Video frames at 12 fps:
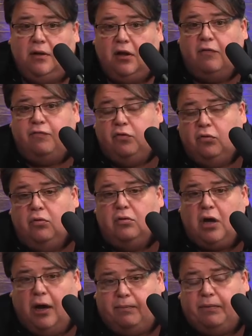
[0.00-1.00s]
a few
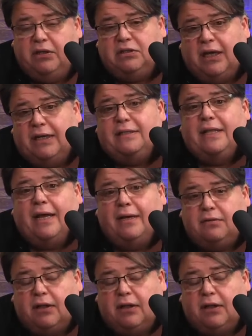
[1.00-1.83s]
companies like that